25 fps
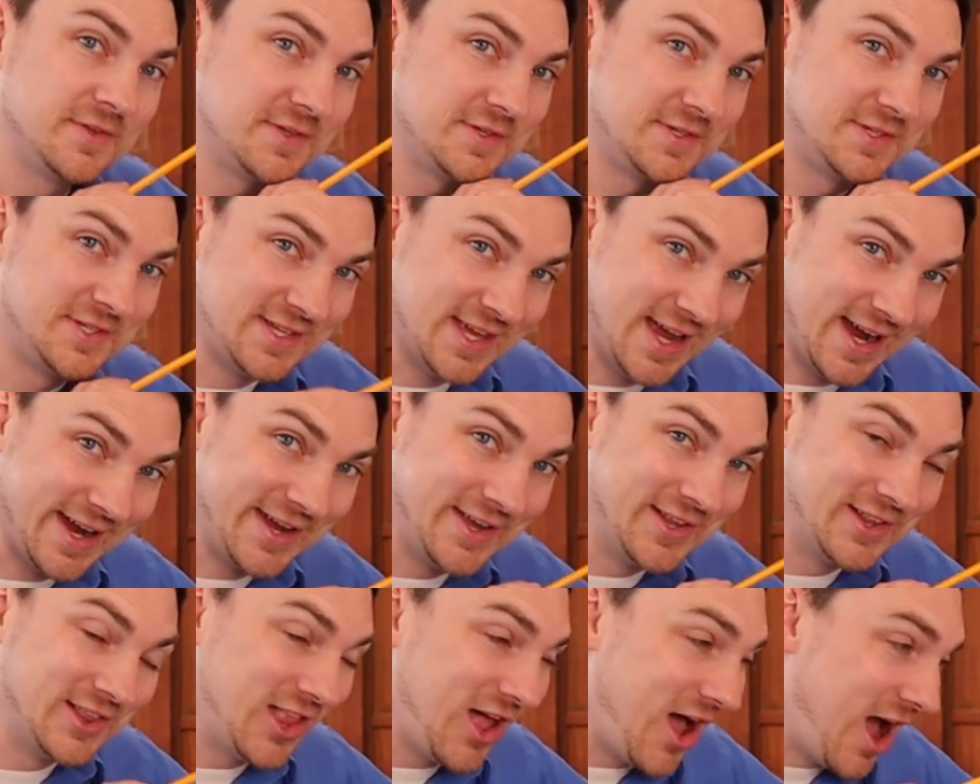
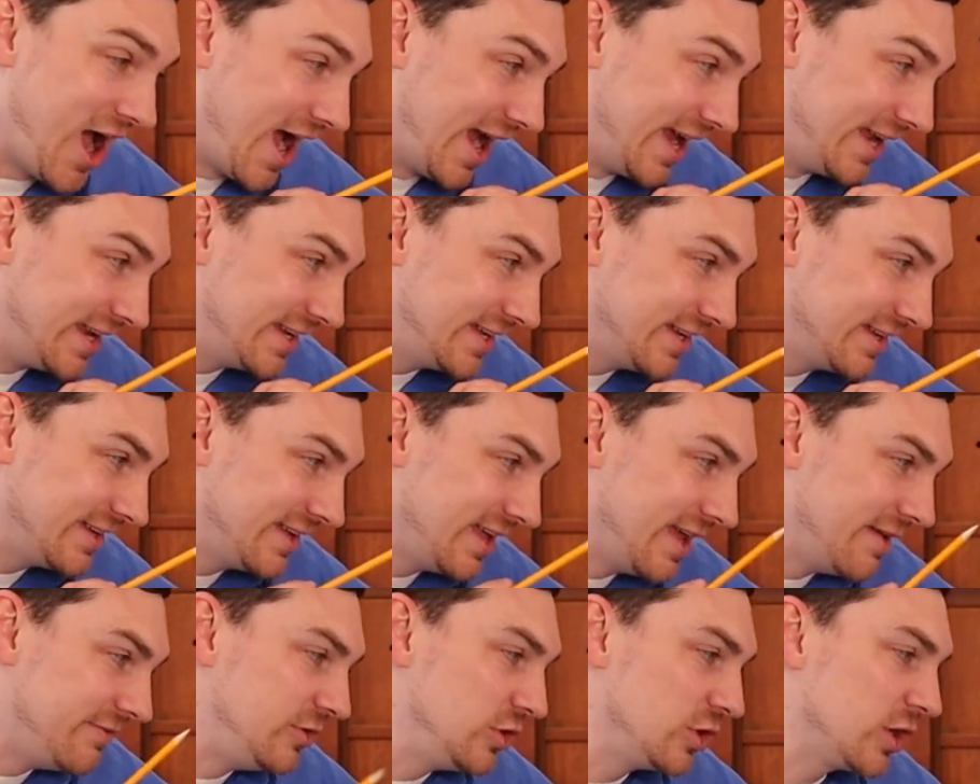second line,
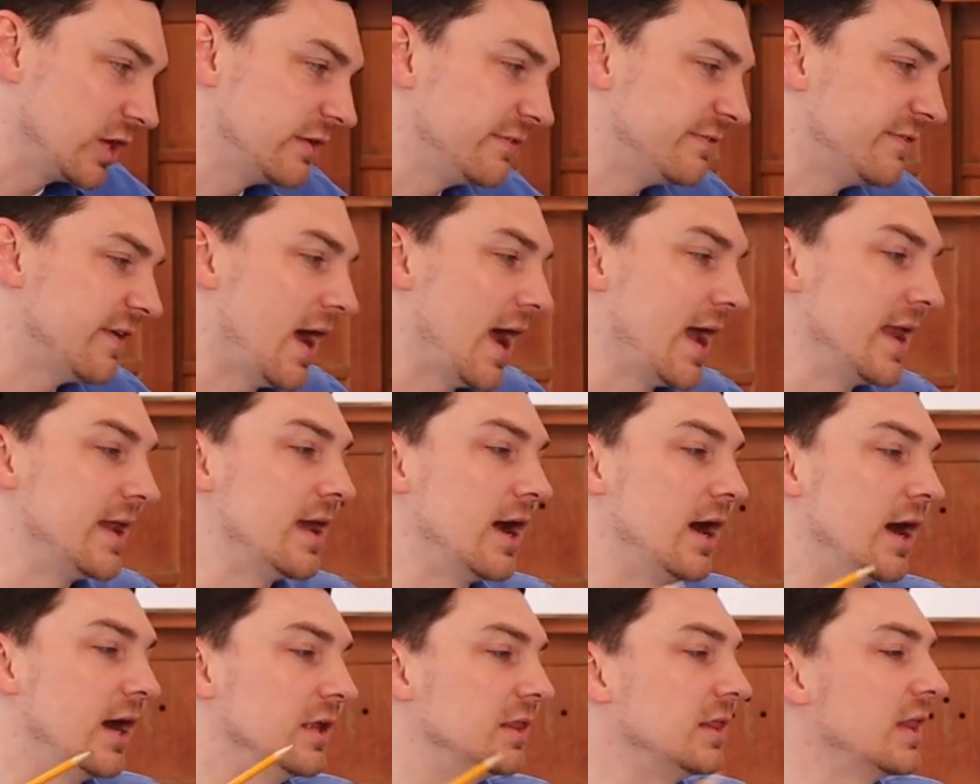if you can
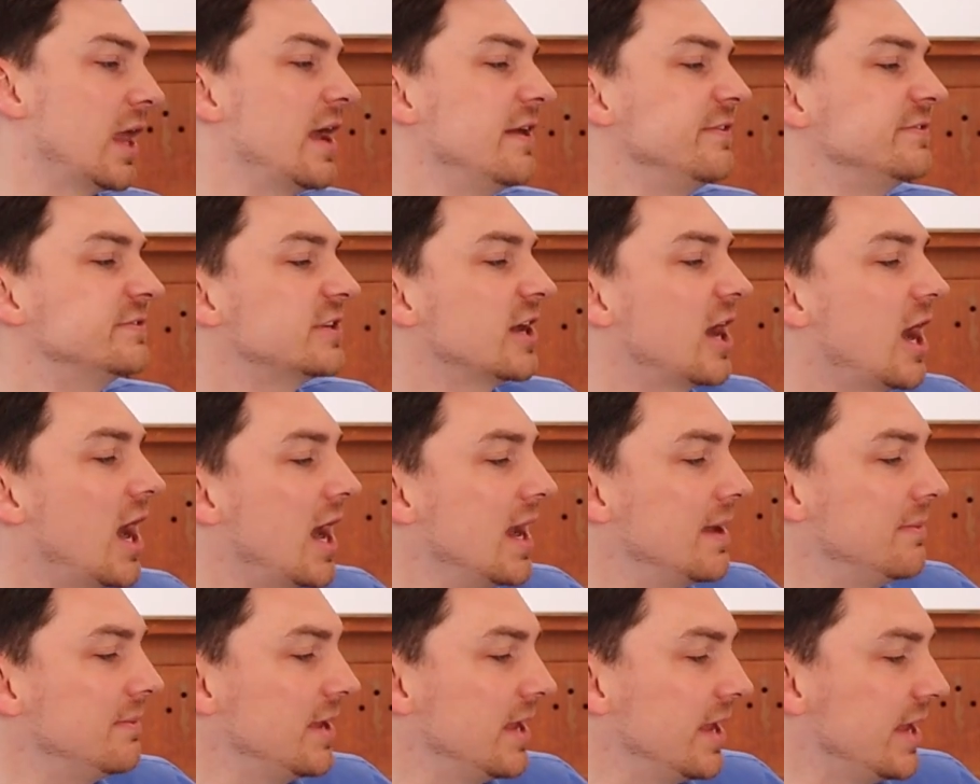find a
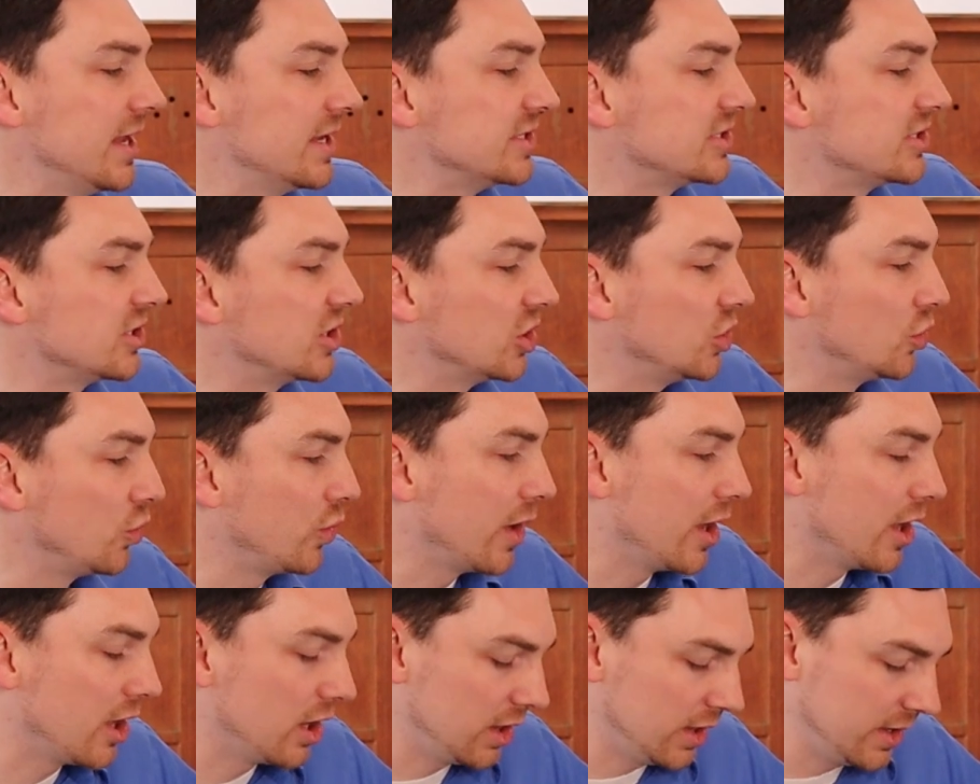lifetime, his
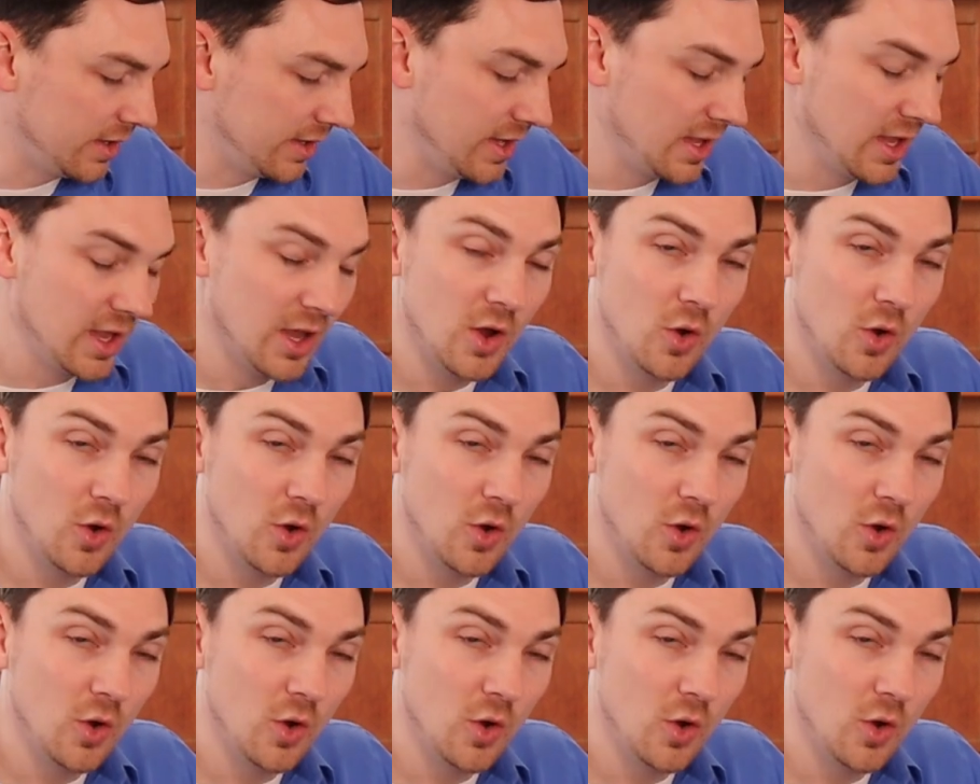goodwill.